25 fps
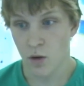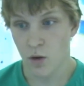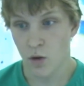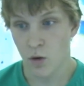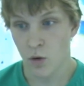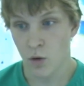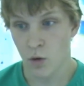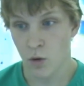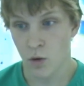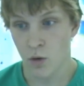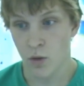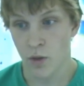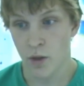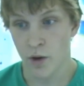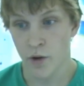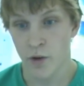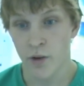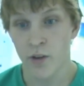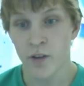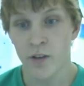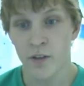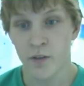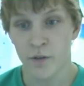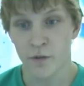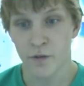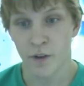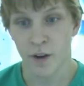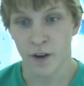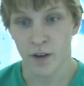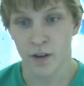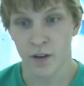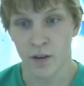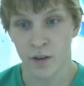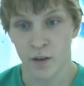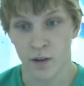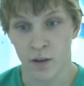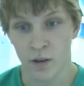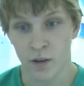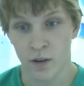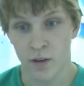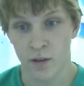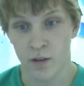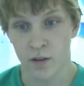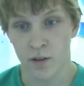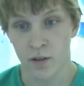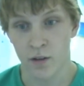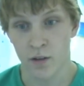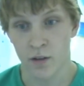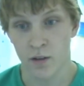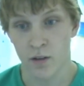or there is in fact at
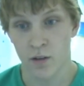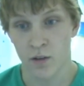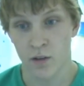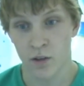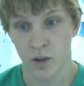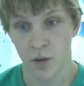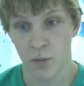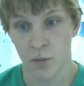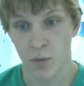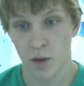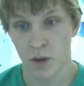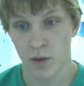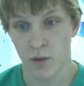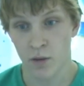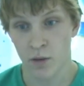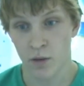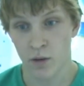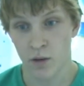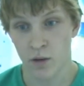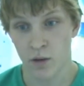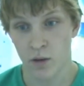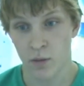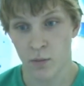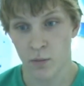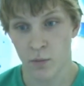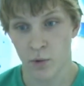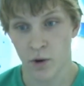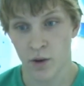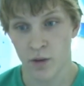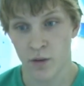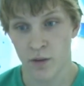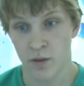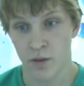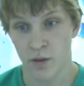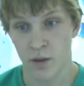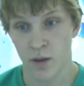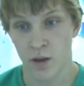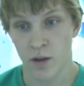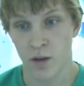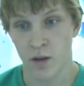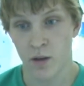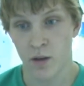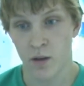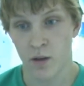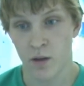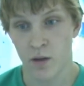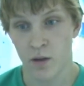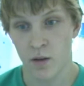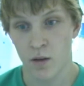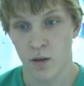least some evil present there,
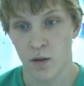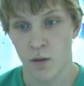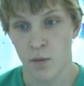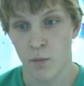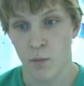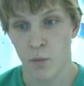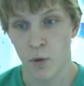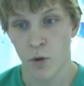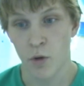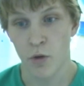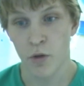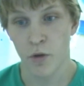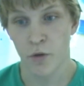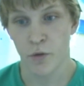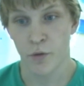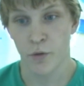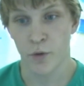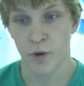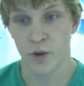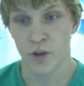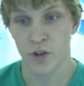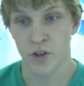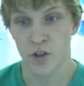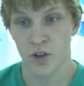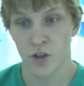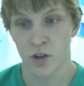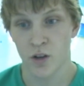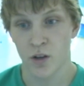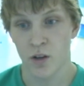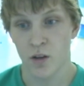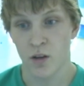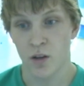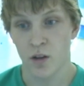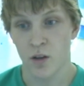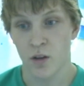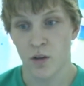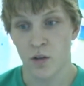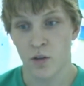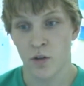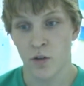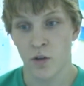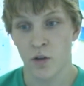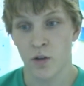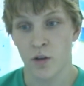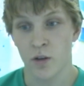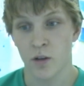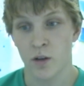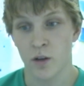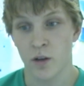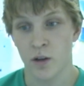both of which
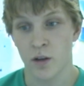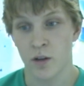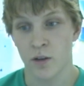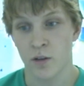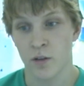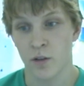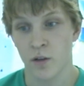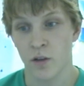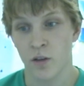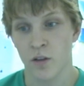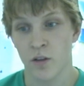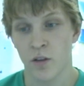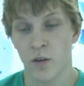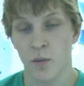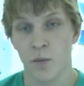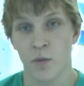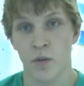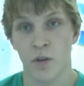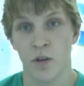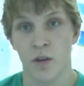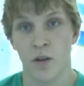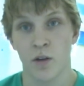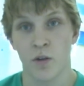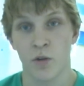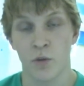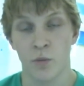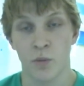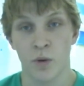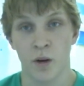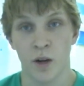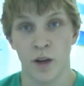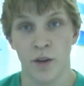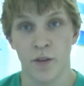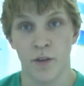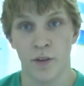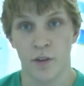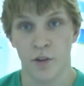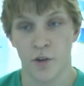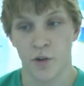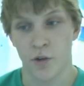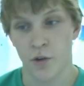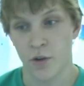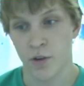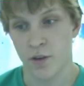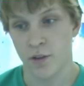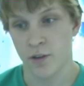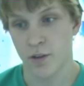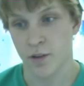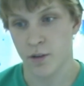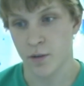certainly is not something you'd believe as a
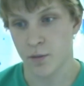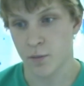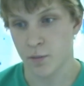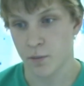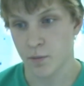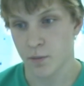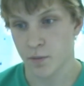Christian.